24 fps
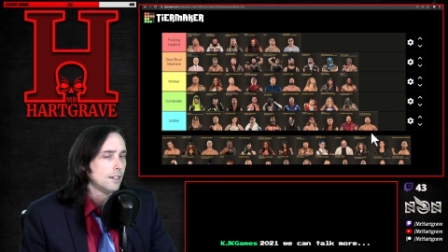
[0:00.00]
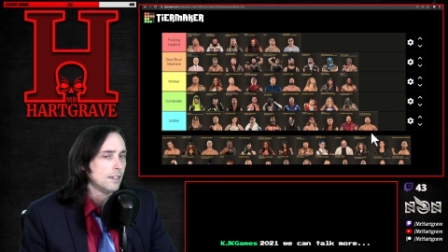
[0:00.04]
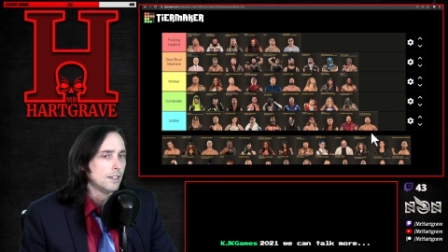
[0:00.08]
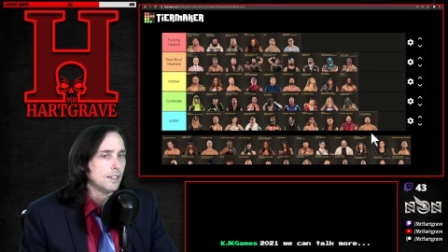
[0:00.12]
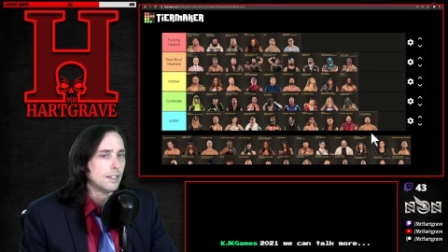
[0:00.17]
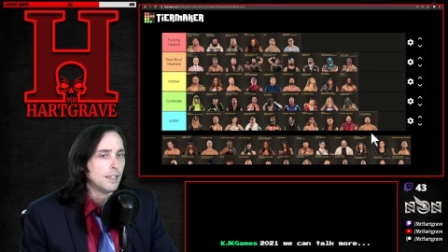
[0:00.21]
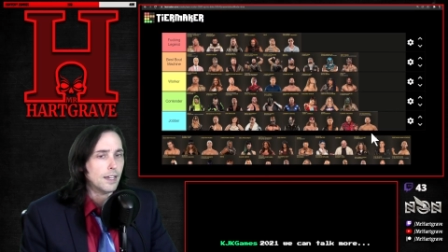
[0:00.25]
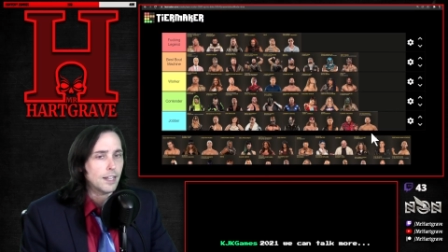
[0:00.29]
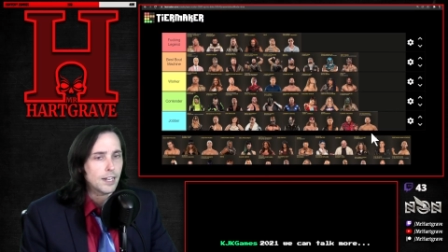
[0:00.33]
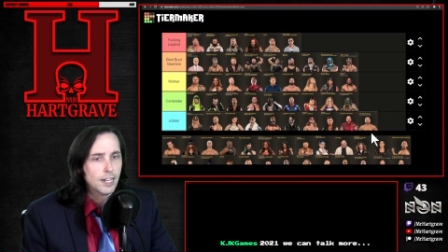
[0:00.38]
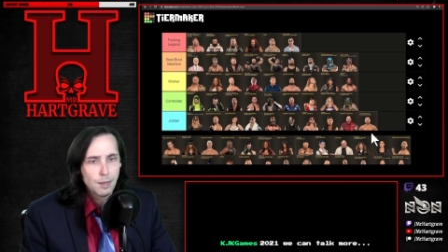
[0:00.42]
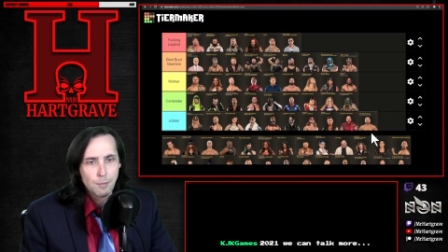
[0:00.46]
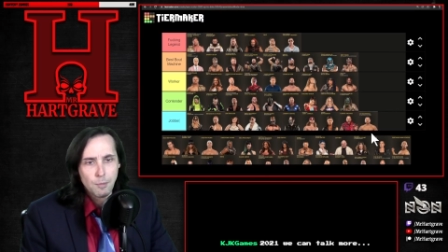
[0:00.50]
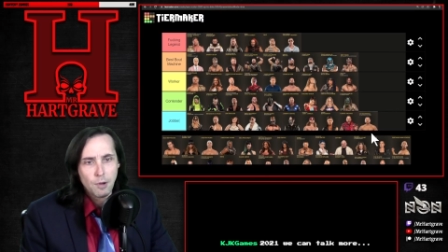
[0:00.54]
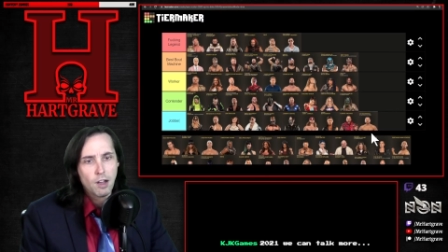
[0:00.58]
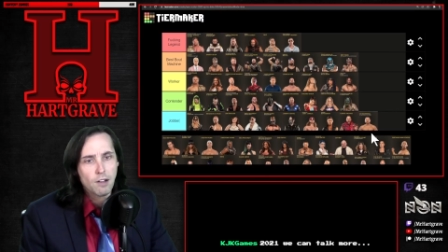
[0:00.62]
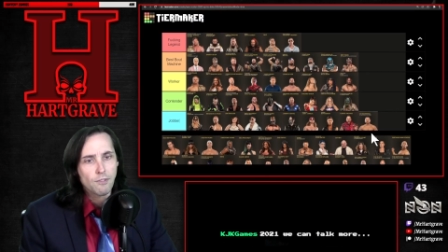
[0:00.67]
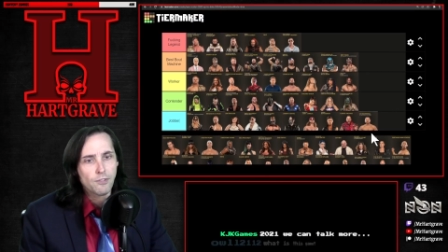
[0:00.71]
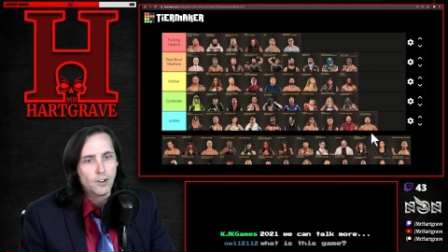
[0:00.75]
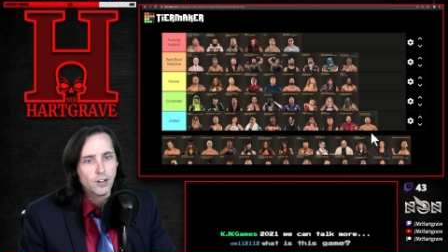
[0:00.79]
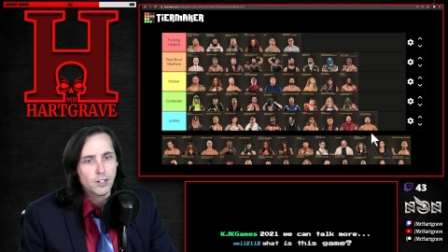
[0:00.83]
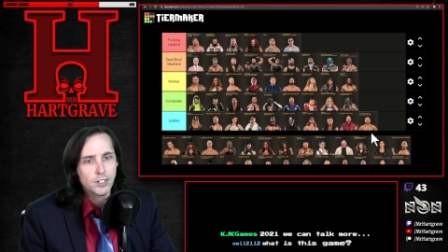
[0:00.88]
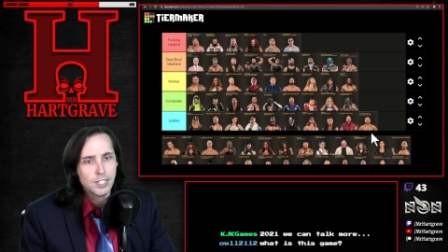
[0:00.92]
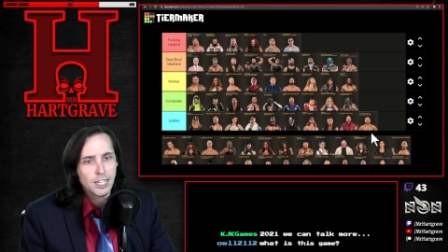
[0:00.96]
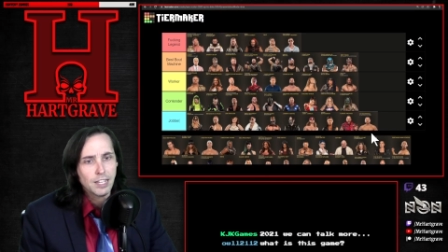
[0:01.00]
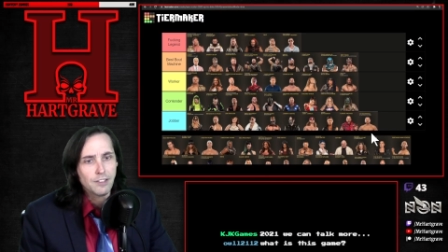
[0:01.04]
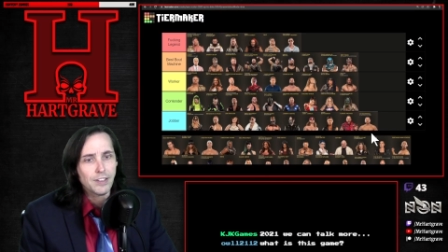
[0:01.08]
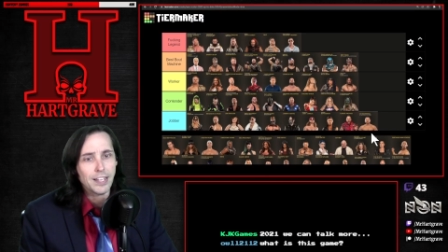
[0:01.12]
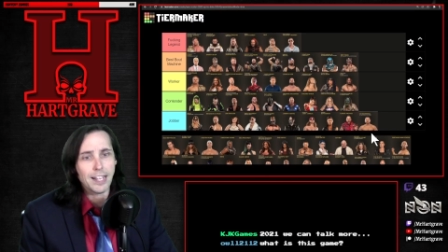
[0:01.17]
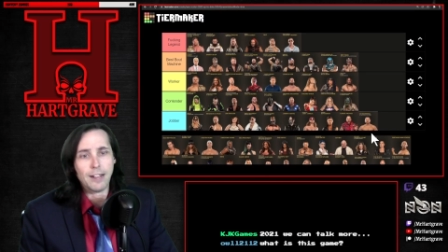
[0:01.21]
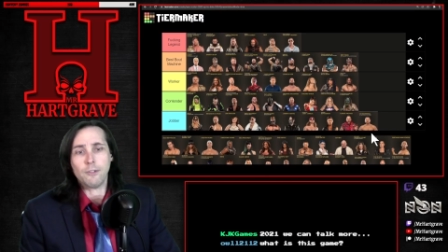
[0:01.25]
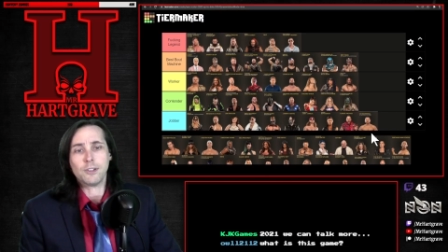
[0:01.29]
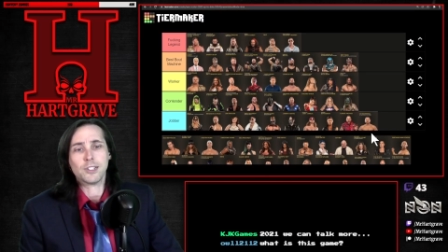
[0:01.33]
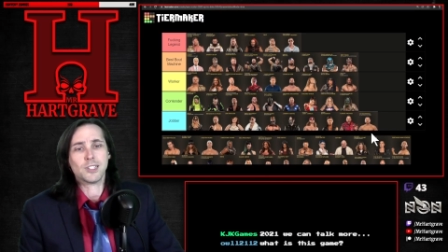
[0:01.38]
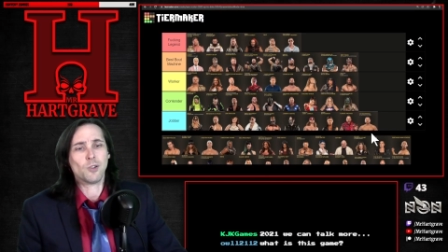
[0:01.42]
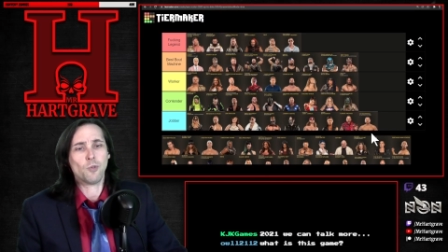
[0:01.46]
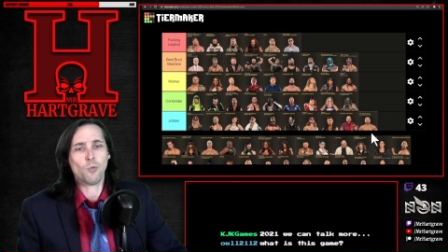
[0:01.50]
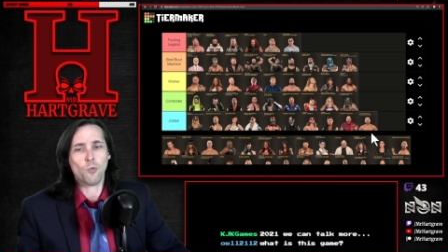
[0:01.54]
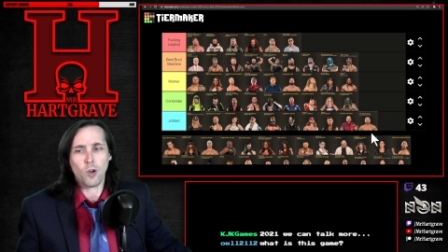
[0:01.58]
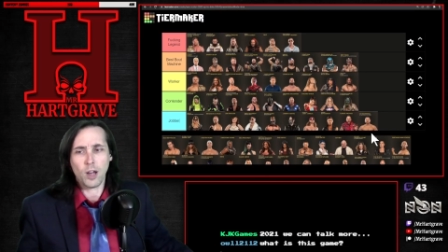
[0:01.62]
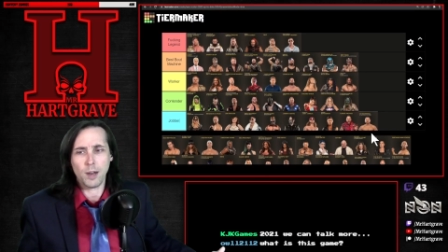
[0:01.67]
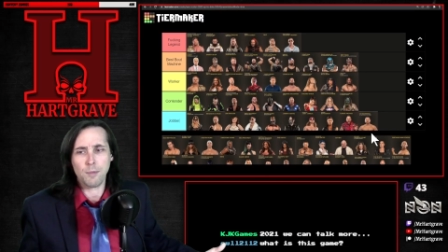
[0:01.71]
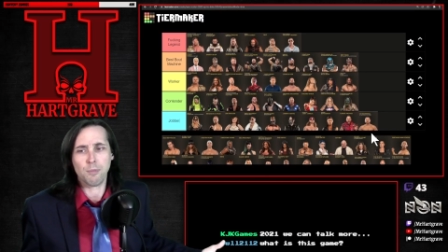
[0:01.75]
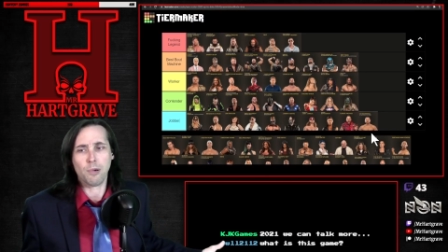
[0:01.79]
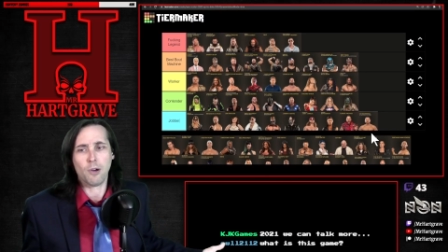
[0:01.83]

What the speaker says: Get him off our TV. It was the one